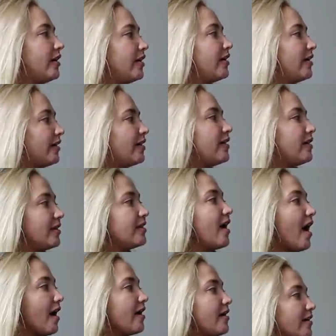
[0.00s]
Her brother?
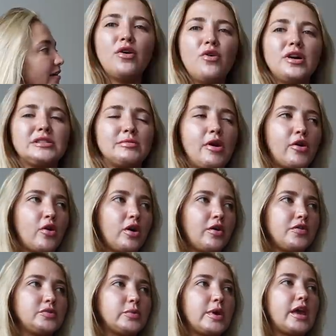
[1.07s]
Yeah. Who else am I recording
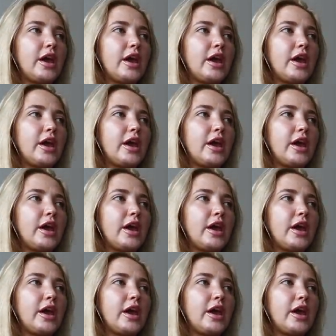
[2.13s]
with this week?